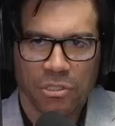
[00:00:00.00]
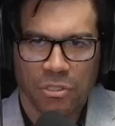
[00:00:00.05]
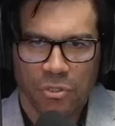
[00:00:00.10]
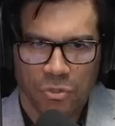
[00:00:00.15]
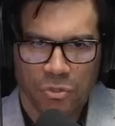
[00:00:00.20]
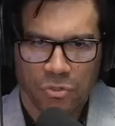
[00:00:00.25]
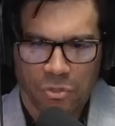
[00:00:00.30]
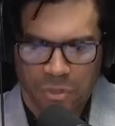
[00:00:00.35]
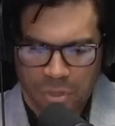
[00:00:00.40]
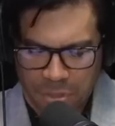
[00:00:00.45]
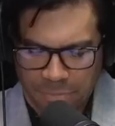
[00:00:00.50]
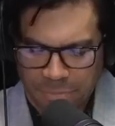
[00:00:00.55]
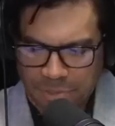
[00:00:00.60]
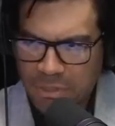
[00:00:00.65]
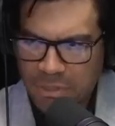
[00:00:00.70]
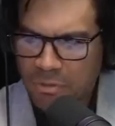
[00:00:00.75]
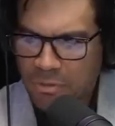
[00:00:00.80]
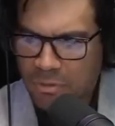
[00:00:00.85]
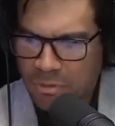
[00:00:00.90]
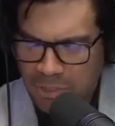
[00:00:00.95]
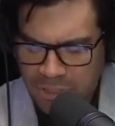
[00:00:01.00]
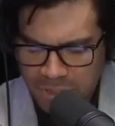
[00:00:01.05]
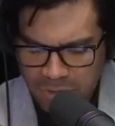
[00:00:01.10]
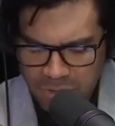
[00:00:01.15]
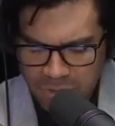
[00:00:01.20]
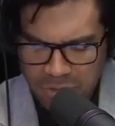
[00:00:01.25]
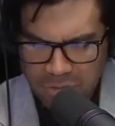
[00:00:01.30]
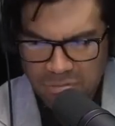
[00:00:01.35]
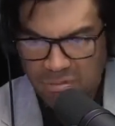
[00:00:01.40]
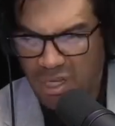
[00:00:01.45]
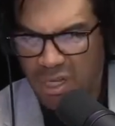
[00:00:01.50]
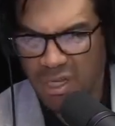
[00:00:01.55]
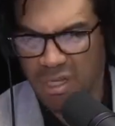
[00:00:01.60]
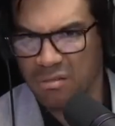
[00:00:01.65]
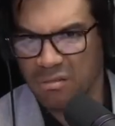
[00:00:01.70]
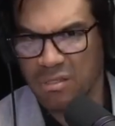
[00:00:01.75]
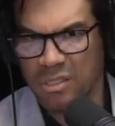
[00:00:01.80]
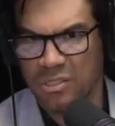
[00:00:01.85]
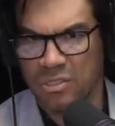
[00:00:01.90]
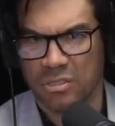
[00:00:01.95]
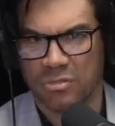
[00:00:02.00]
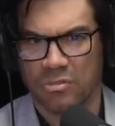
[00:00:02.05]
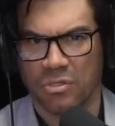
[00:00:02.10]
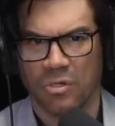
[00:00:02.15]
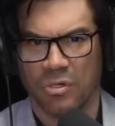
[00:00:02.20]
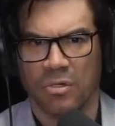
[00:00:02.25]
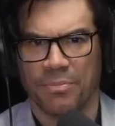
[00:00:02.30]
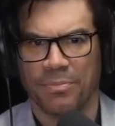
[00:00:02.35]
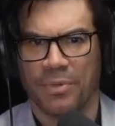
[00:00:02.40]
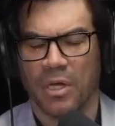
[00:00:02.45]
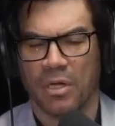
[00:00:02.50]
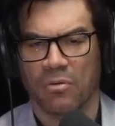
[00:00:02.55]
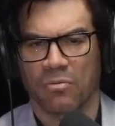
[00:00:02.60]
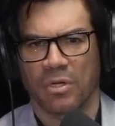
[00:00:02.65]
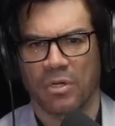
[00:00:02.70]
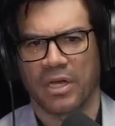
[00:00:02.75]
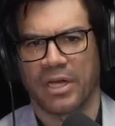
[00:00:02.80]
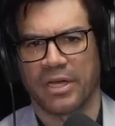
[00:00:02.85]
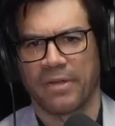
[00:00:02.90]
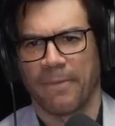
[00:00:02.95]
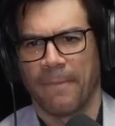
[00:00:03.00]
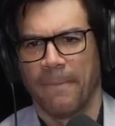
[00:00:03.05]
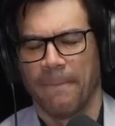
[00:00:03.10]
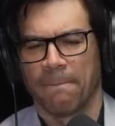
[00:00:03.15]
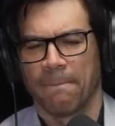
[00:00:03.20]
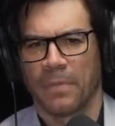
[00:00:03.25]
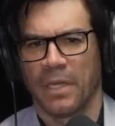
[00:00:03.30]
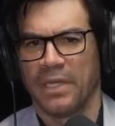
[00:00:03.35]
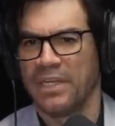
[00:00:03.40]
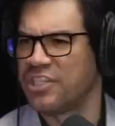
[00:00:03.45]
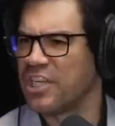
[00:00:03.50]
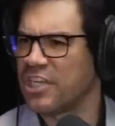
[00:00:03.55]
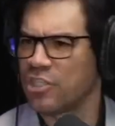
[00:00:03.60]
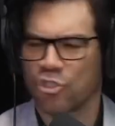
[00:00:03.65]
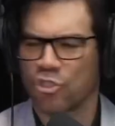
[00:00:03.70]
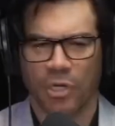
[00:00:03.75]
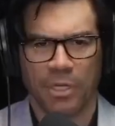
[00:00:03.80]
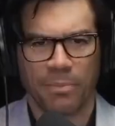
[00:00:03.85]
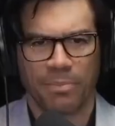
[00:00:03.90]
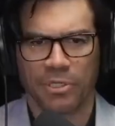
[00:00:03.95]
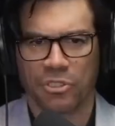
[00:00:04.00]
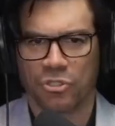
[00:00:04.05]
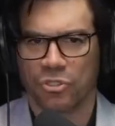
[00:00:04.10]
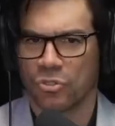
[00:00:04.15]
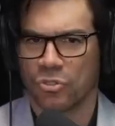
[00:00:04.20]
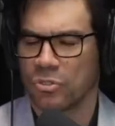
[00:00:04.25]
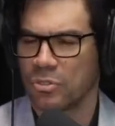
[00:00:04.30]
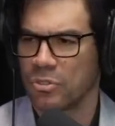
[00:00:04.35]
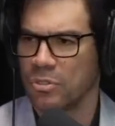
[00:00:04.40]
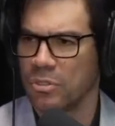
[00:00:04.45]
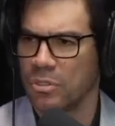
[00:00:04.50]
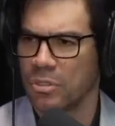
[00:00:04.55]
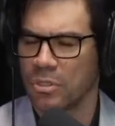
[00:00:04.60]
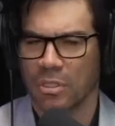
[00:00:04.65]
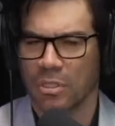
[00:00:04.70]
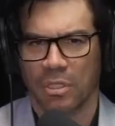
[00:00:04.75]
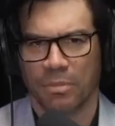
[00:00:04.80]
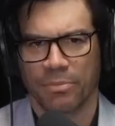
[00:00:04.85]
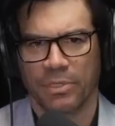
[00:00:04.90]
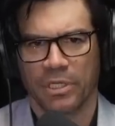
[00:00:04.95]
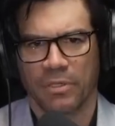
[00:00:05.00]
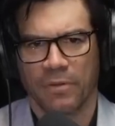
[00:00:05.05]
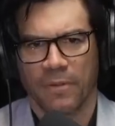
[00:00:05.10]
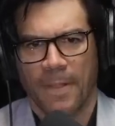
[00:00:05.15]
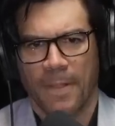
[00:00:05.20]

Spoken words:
little darker than me, a little lighter than. Yeah, he's a tall model guy, and he takes great pictures. You know what I mean?